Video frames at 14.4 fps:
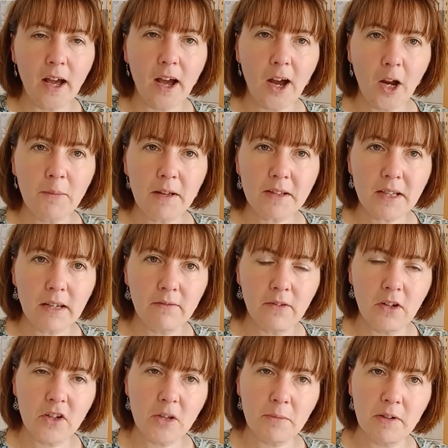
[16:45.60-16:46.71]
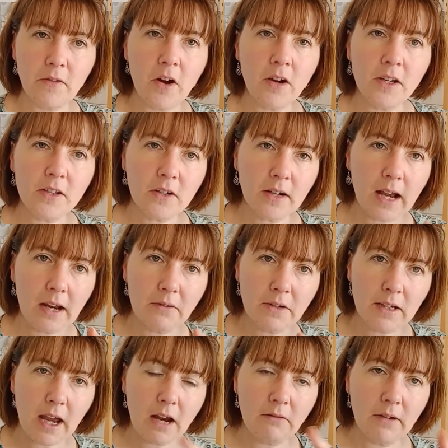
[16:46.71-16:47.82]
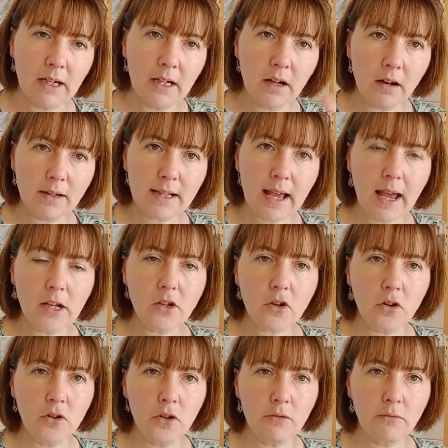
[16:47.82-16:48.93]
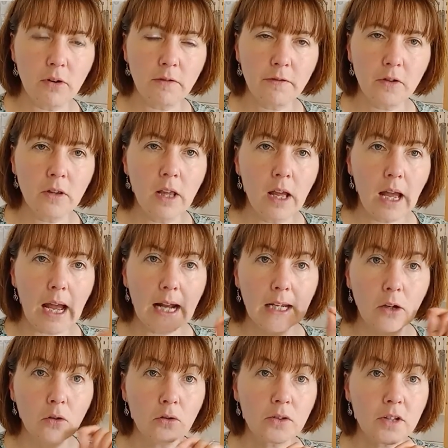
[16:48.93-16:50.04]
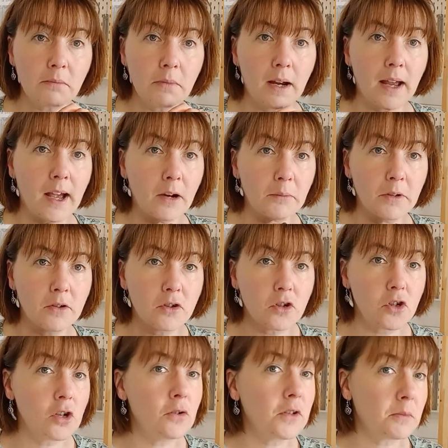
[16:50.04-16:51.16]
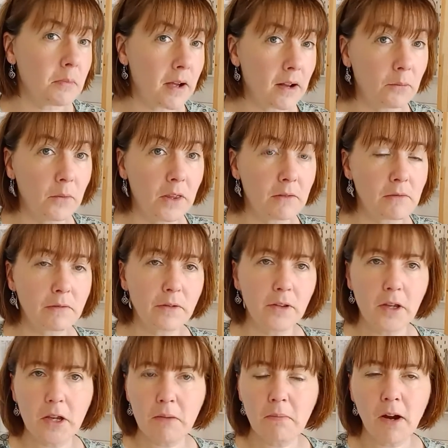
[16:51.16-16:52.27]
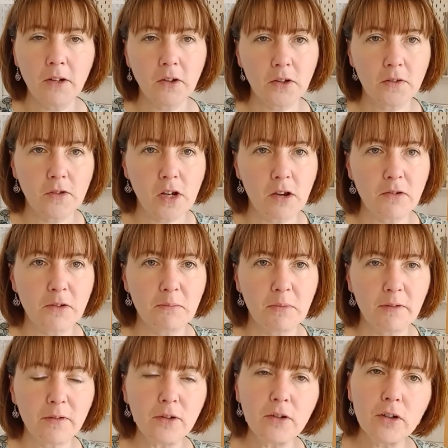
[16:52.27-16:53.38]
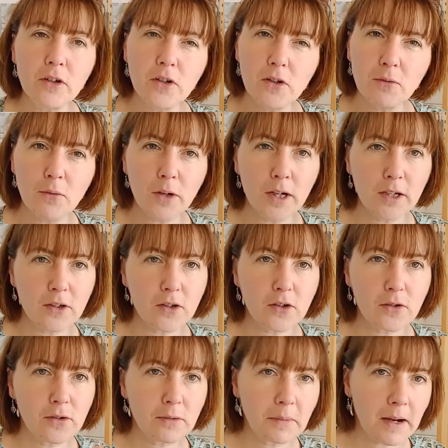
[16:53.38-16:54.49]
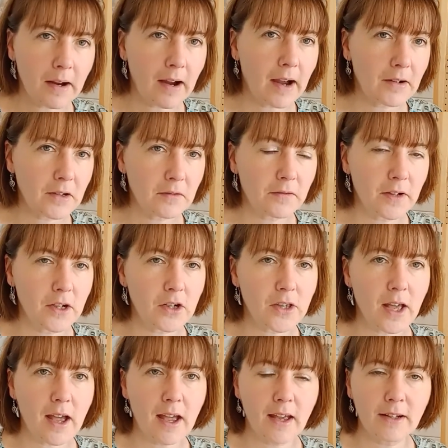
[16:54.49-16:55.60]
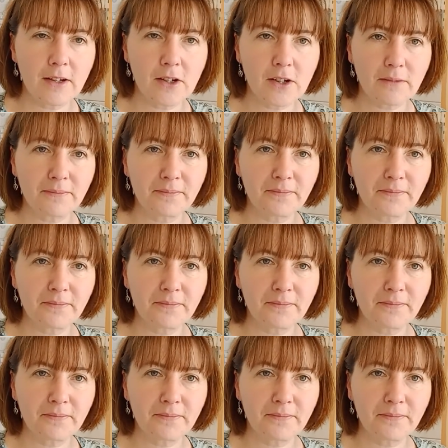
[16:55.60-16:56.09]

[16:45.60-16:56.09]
I hope that's given you some advice on how to get a really nice edge on your ruffle, and it also might help you to choose a pattern with a ruffle that you might not have chosen before because you weren't sure about how to finish that edge.